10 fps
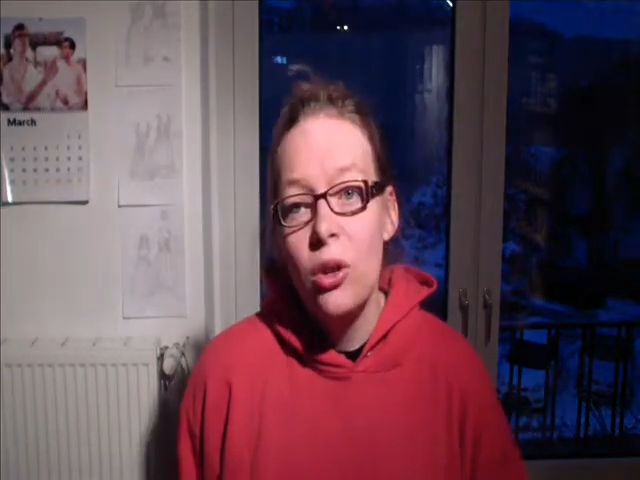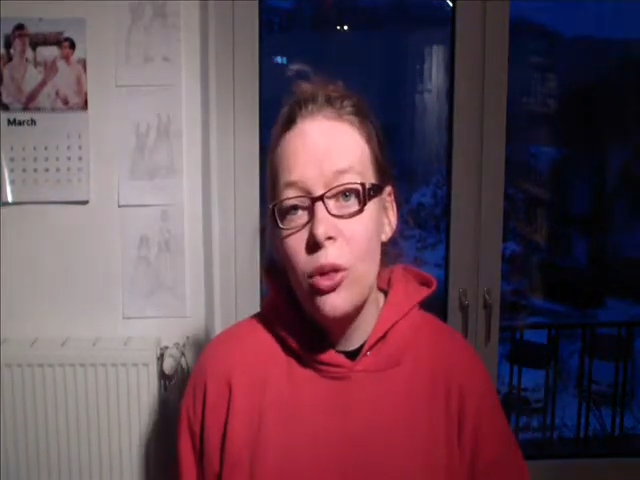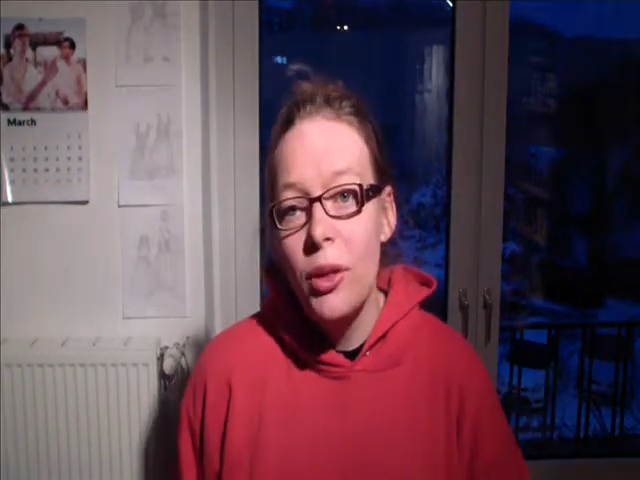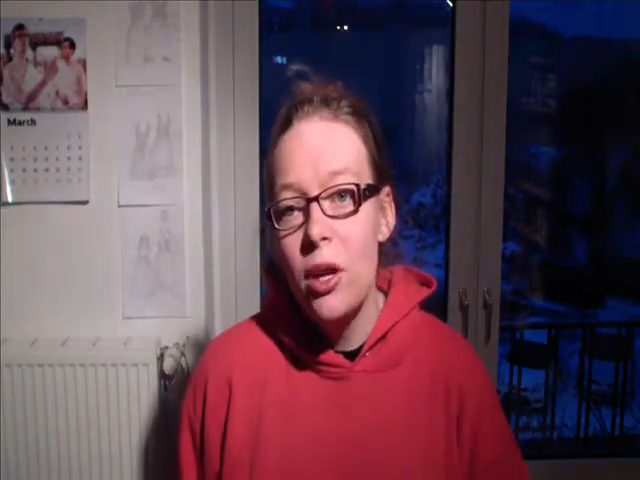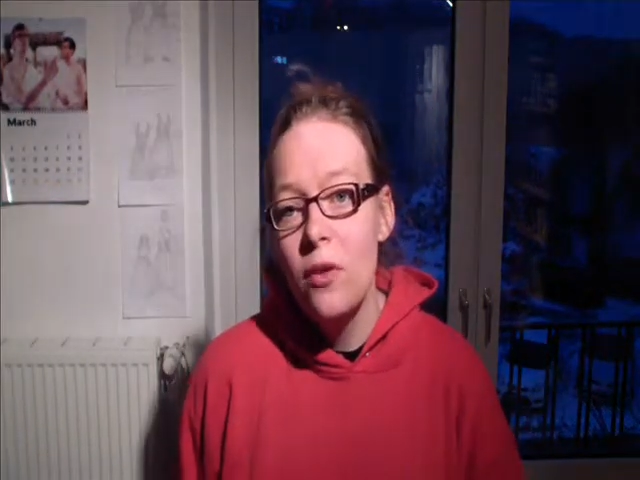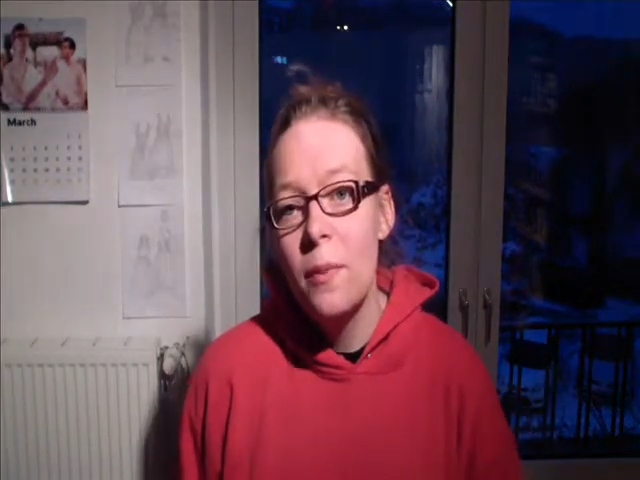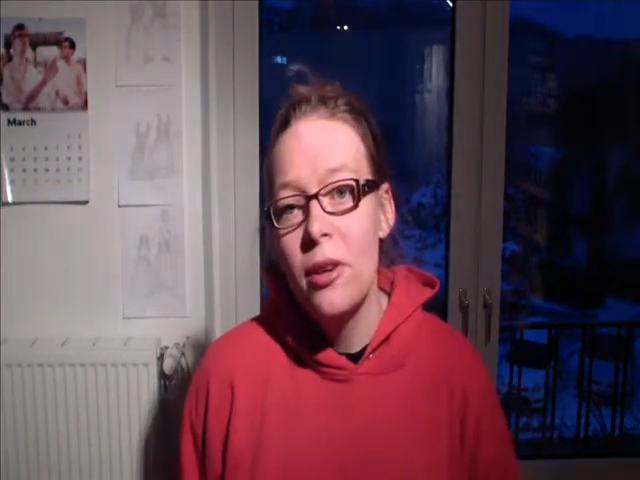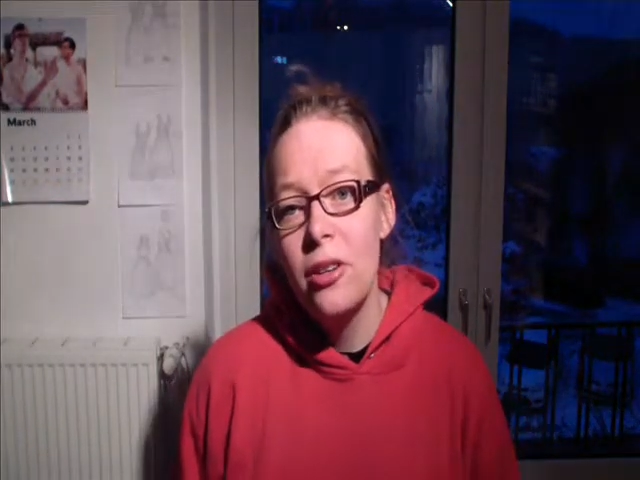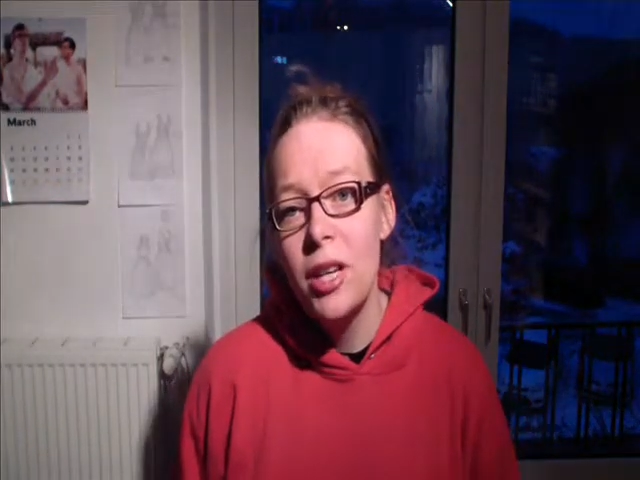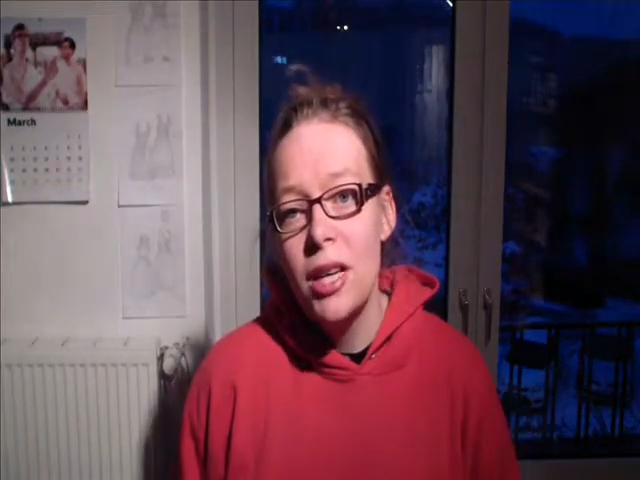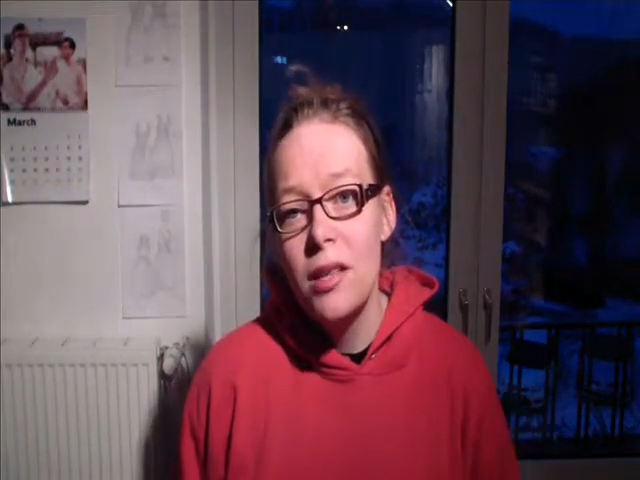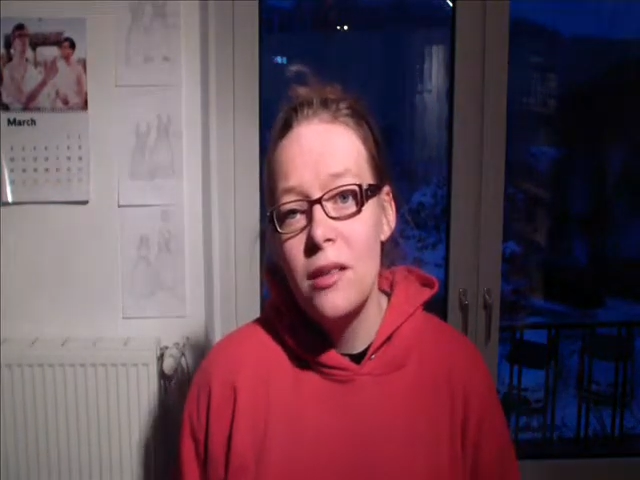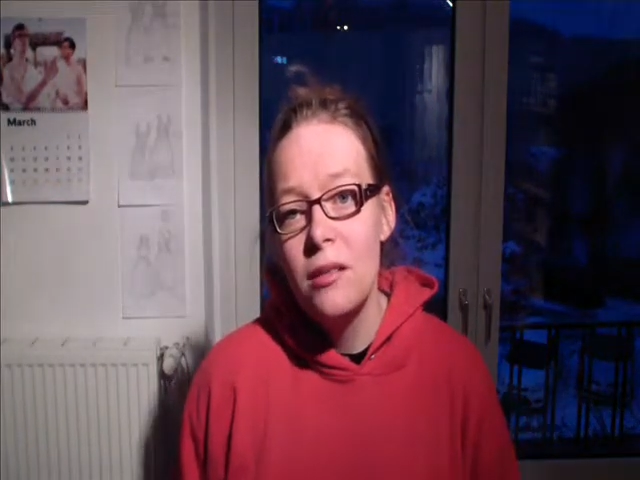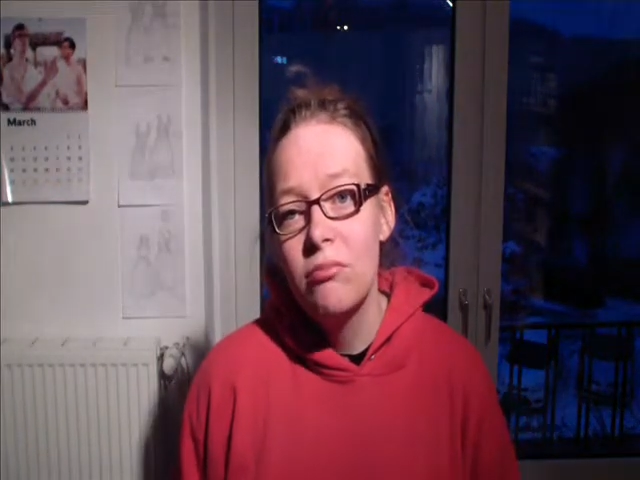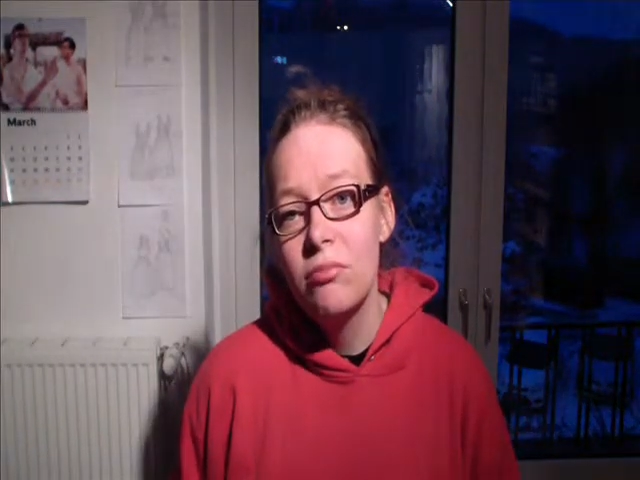Good thing of
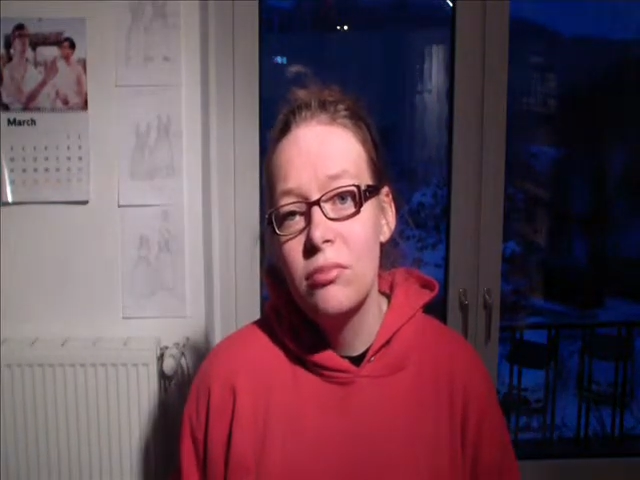parties?